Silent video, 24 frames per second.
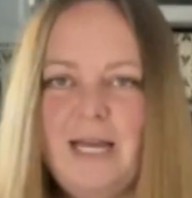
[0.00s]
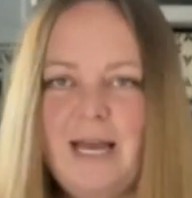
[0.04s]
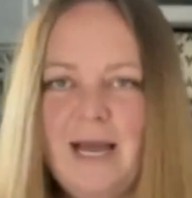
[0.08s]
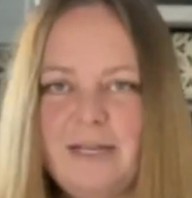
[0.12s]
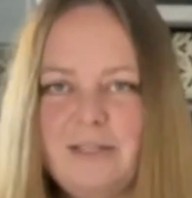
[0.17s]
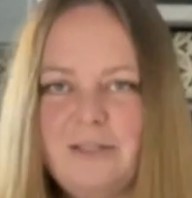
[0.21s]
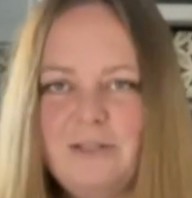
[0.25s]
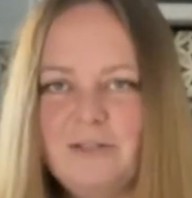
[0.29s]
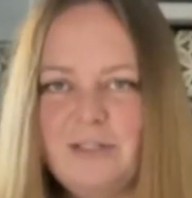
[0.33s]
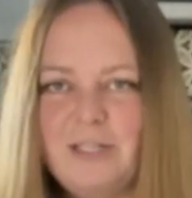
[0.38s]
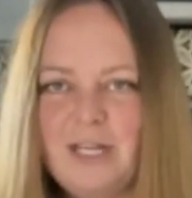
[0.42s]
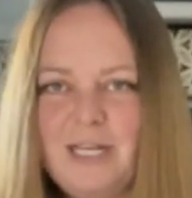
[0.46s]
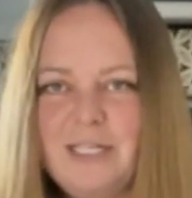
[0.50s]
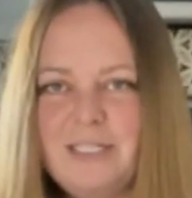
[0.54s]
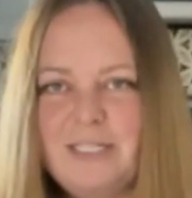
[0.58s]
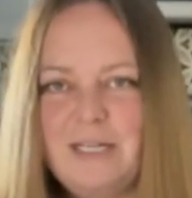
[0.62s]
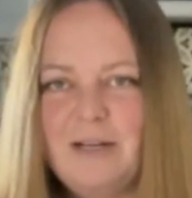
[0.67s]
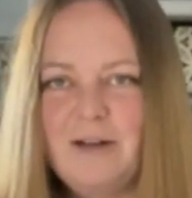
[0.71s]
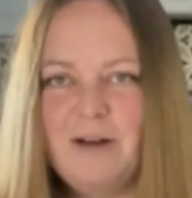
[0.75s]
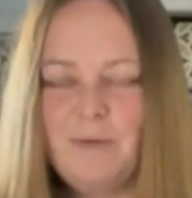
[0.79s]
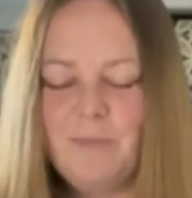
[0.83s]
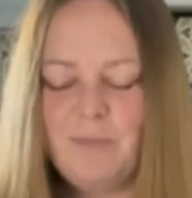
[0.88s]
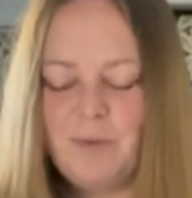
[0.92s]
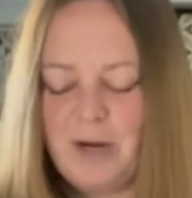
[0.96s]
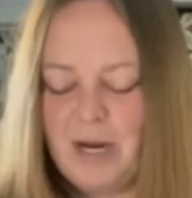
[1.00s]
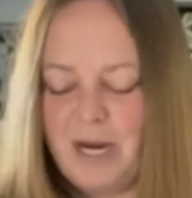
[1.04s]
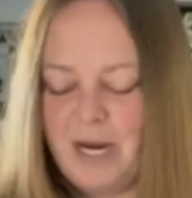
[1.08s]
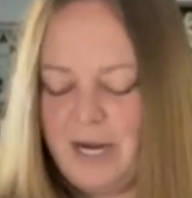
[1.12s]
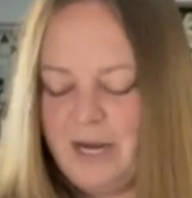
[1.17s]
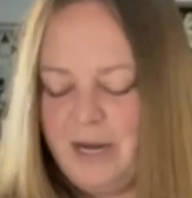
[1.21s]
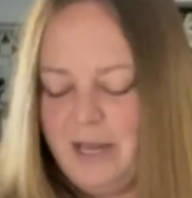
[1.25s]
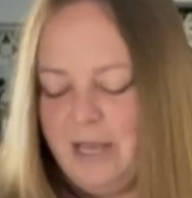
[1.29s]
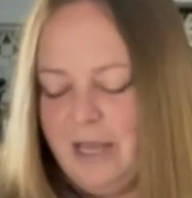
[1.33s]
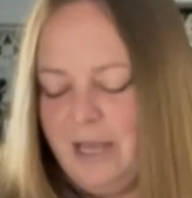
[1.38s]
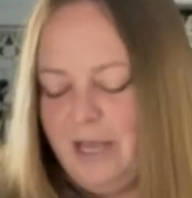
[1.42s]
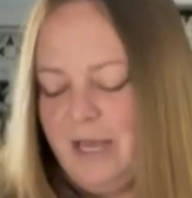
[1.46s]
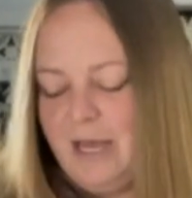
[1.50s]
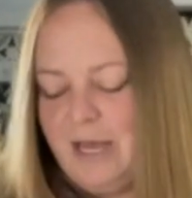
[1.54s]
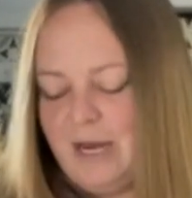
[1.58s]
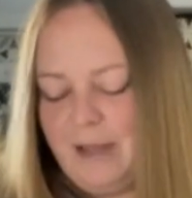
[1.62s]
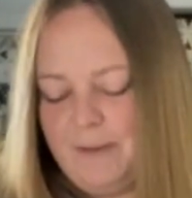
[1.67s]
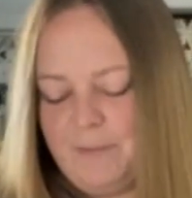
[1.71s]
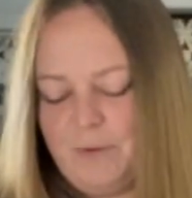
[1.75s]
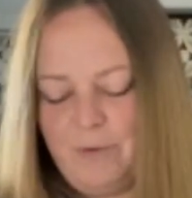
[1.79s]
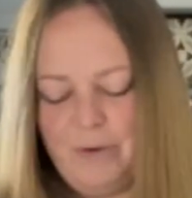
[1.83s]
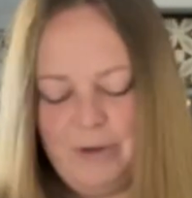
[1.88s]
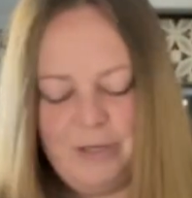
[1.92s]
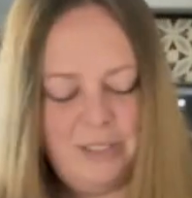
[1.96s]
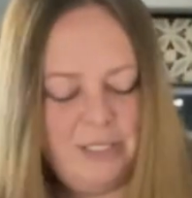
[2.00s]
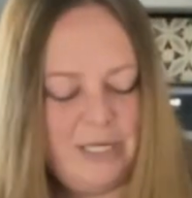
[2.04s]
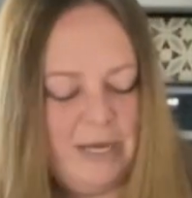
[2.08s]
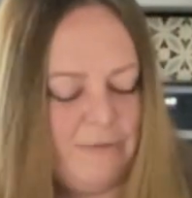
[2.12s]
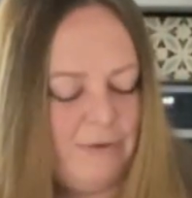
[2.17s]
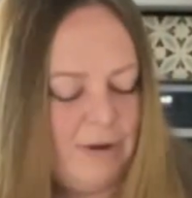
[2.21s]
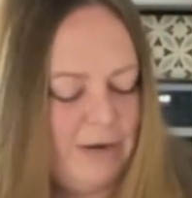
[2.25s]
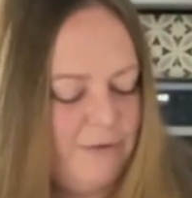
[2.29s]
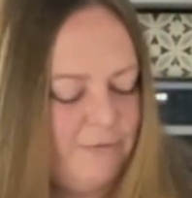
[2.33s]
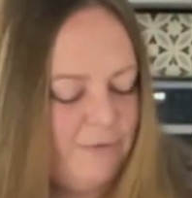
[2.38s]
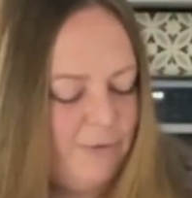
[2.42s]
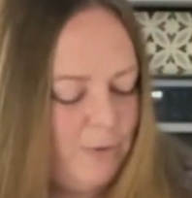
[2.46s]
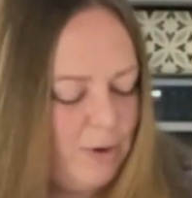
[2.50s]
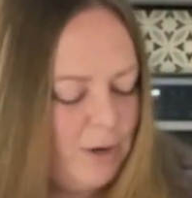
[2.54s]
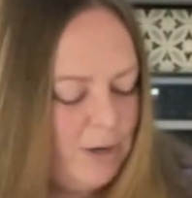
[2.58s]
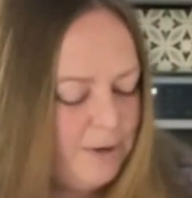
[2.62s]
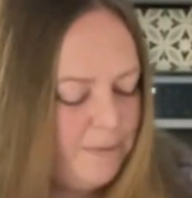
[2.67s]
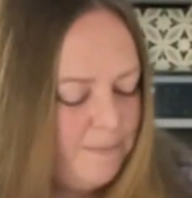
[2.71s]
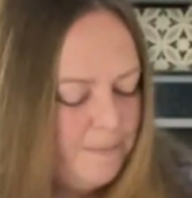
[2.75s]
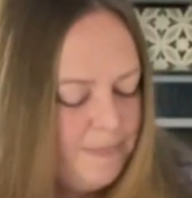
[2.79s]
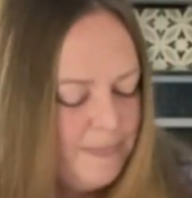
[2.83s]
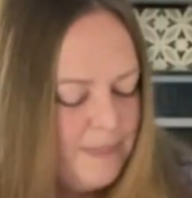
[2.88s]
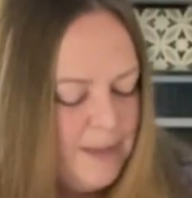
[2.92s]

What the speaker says: exercising her brain, and I'm going to get ready for work.